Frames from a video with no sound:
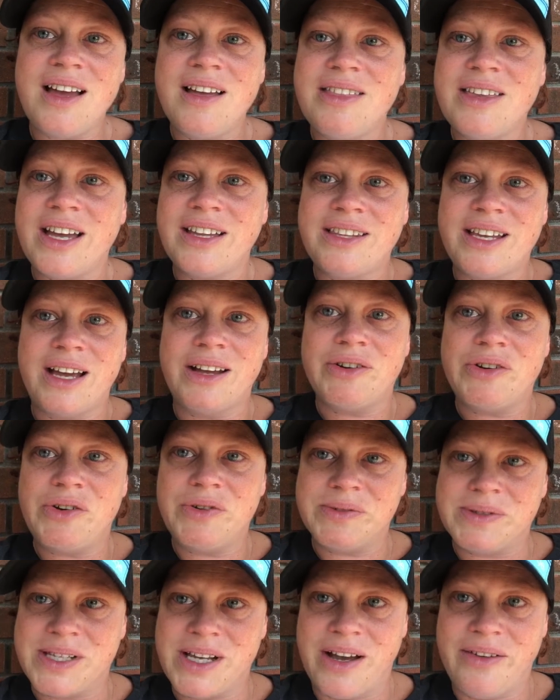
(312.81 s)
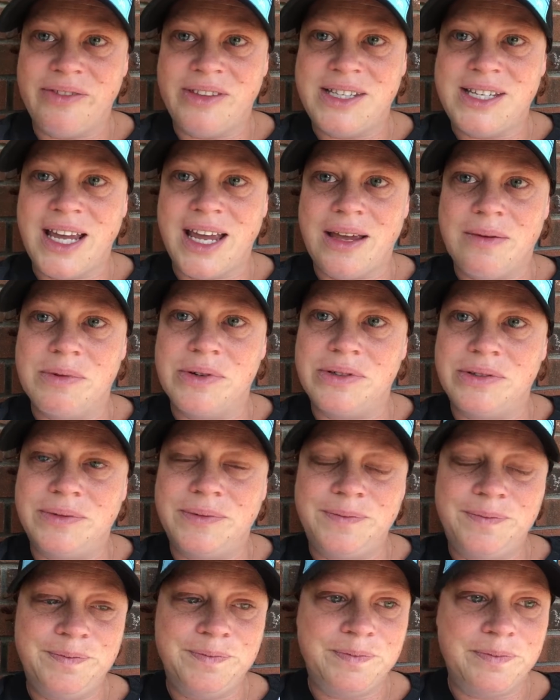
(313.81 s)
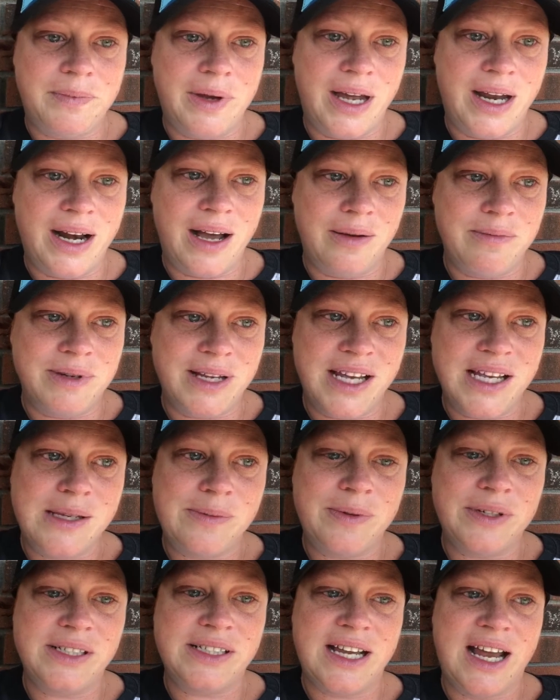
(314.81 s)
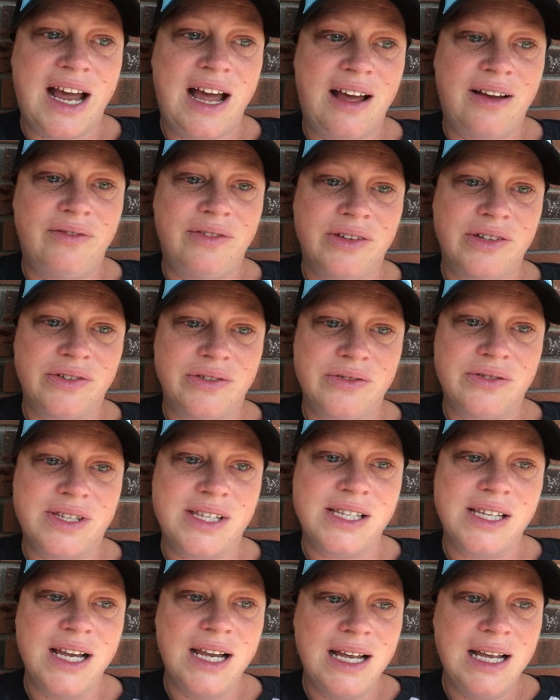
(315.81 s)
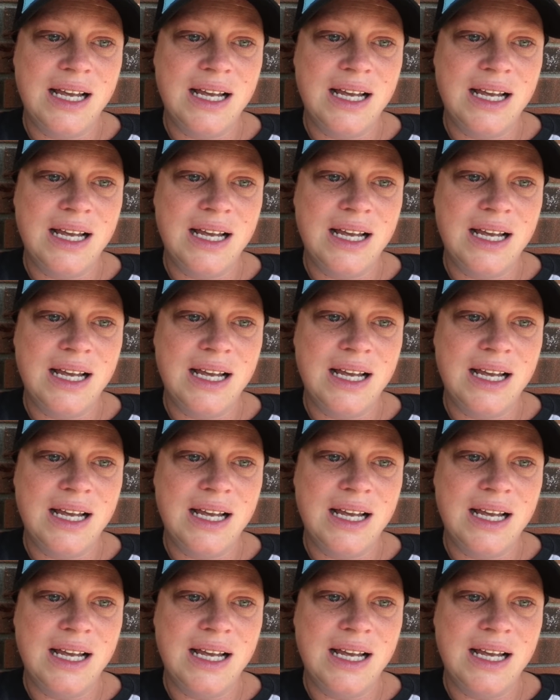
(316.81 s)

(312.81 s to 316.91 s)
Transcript: I thought that goal was off the table, but I'm desperate to have those